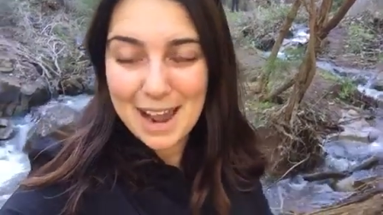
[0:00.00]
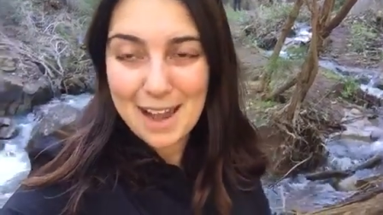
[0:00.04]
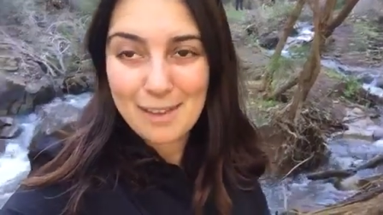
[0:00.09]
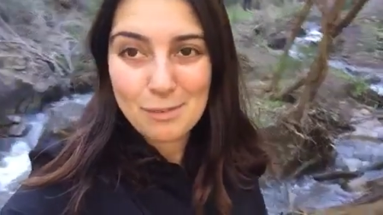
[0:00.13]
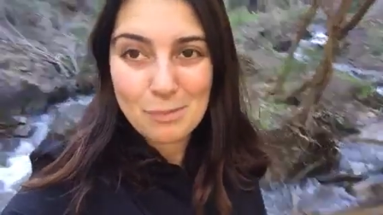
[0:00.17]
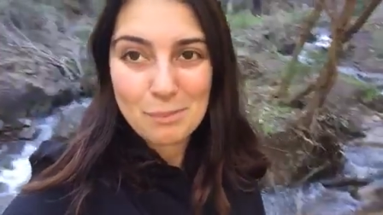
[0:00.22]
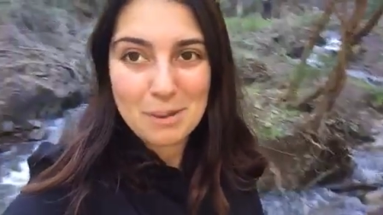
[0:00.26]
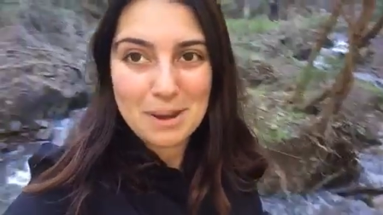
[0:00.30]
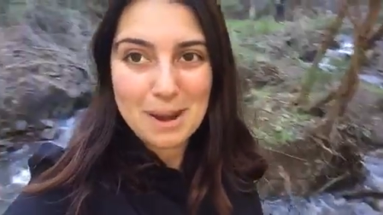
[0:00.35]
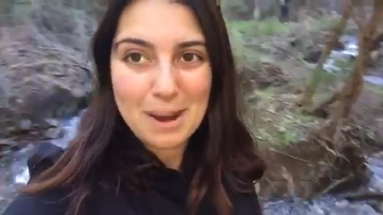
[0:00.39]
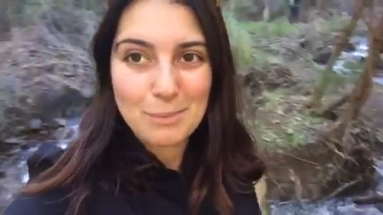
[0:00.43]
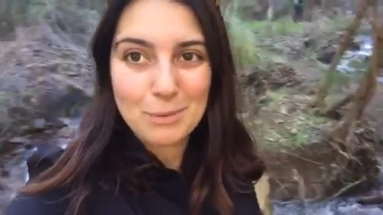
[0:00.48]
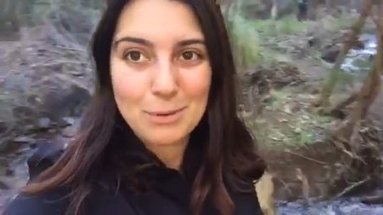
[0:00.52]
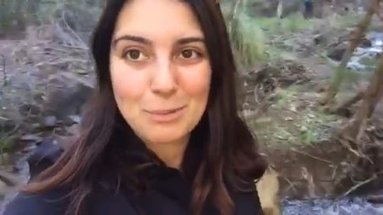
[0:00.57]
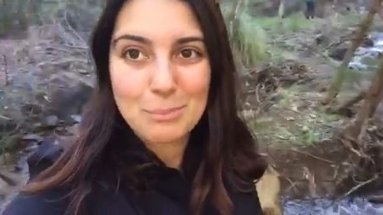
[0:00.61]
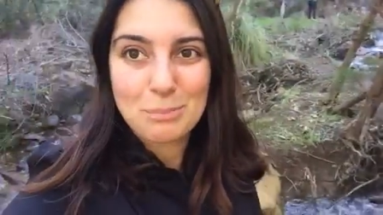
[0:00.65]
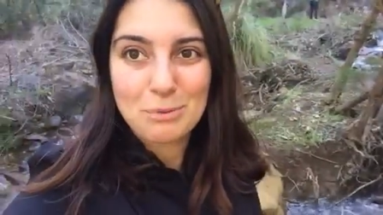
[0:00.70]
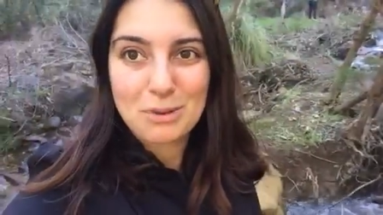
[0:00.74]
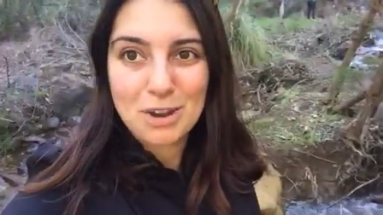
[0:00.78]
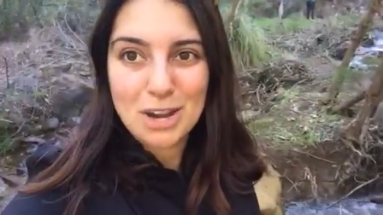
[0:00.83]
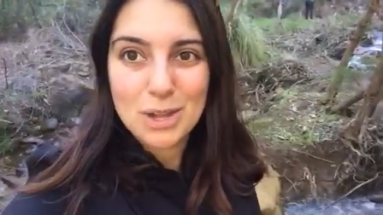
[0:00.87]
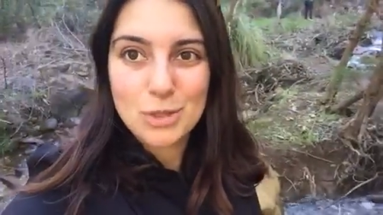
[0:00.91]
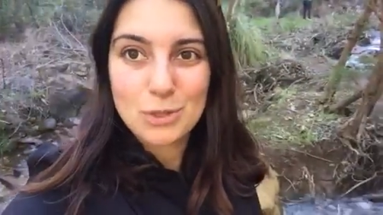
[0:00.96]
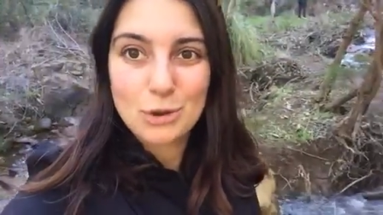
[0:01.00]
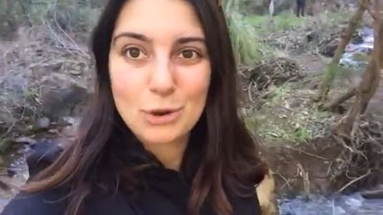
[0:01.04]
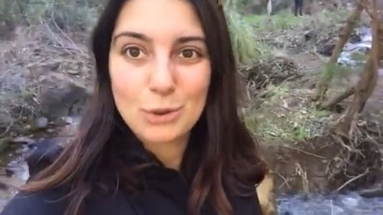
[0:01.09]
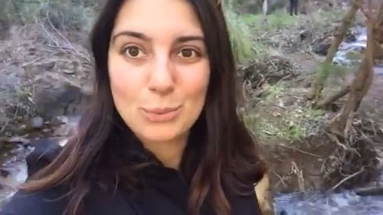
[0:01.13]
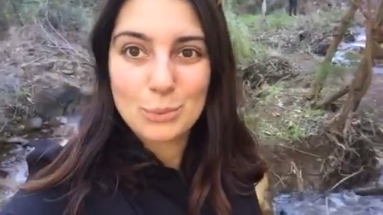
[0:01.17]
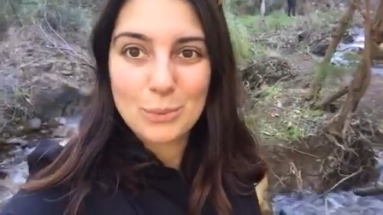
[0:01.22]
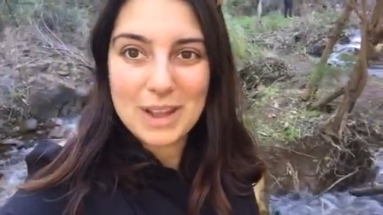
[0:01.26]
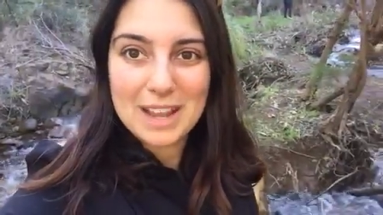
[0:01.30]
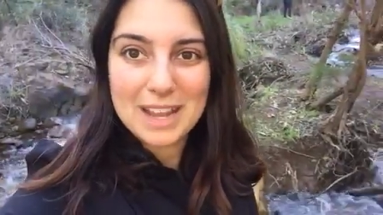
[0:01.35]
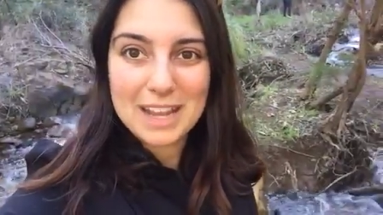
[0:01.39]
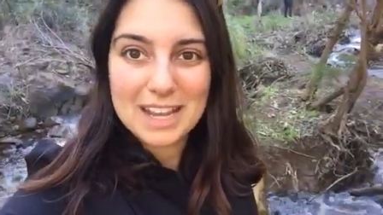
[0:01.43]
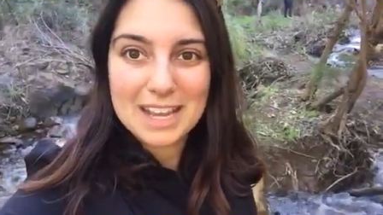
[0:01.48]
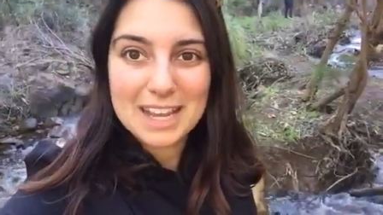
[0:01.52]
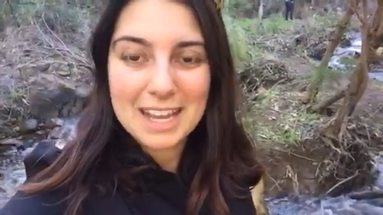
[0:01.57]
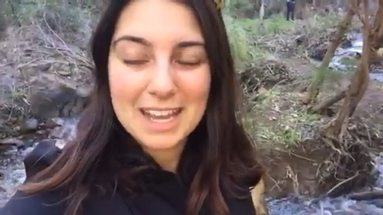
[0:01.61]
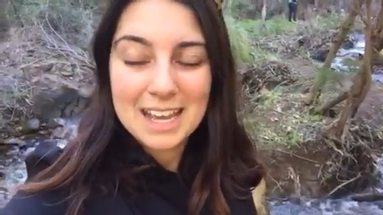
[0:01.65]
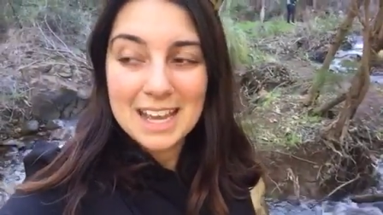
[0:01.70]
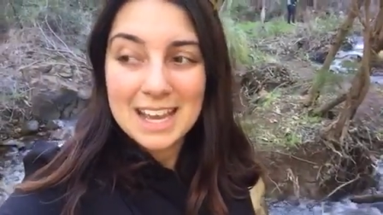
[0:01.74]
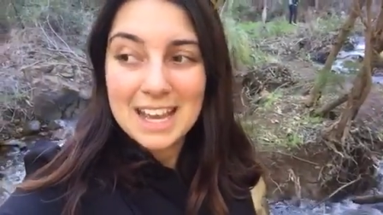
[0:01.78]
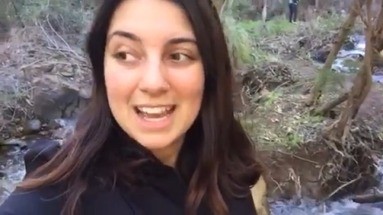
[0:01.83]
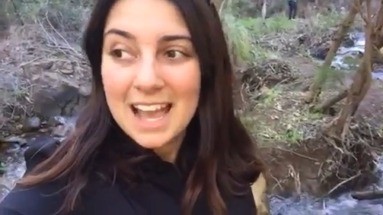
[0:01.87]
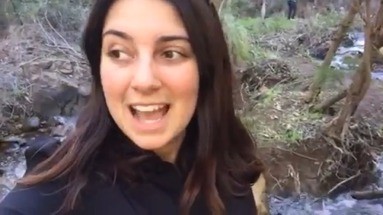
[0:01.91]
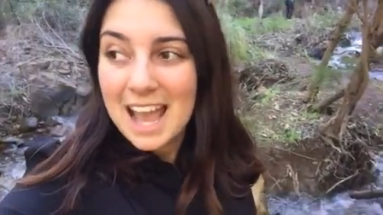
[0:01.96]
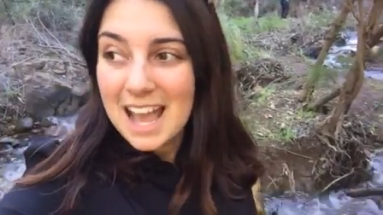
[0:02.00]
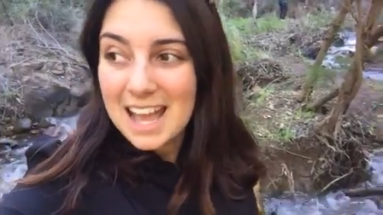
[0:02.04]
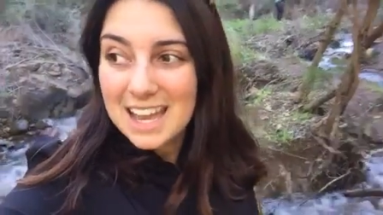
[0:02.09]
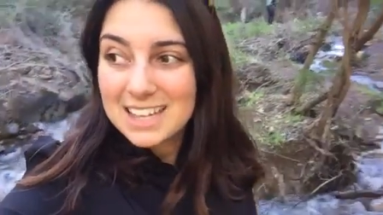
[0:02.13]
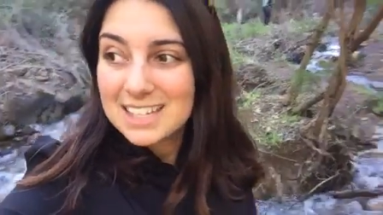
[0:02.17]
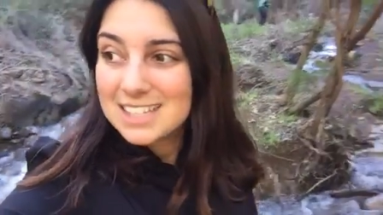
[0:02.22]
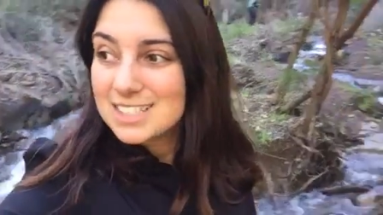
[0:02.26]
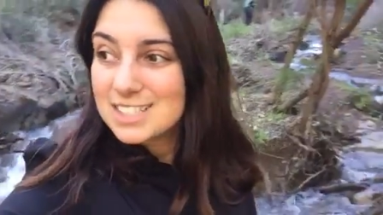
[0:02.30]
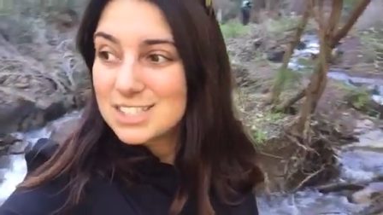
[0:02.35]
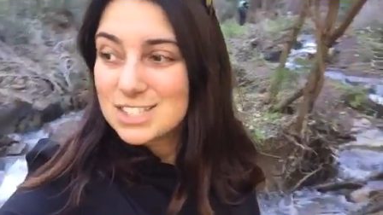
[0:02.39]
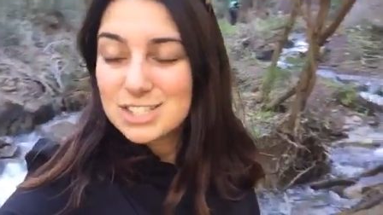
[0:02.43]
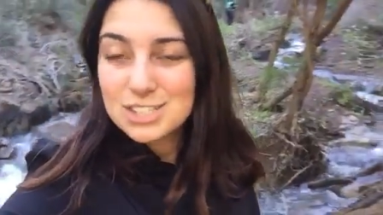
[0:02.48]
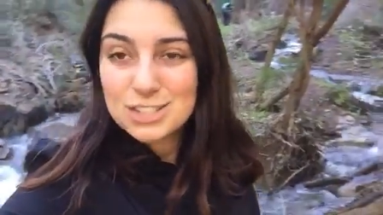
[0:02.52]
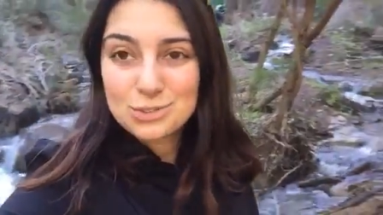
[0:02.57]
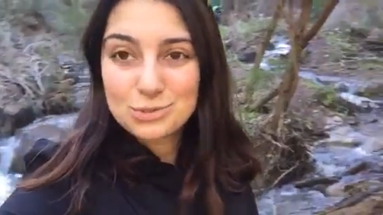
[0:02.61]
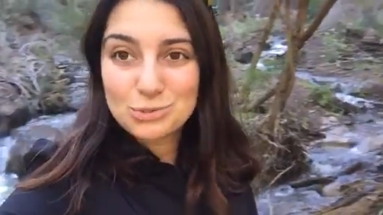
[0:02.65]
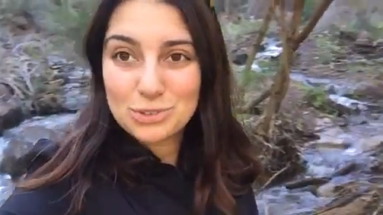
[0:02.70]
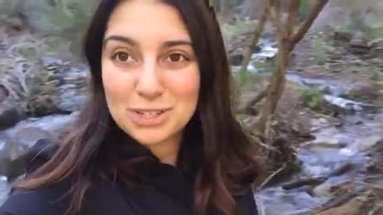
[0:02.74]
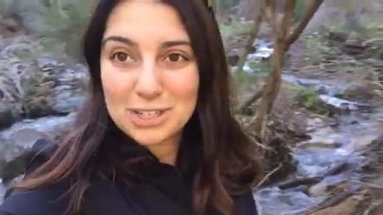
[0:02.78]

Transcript: I haven't been able to breathe all week and it's just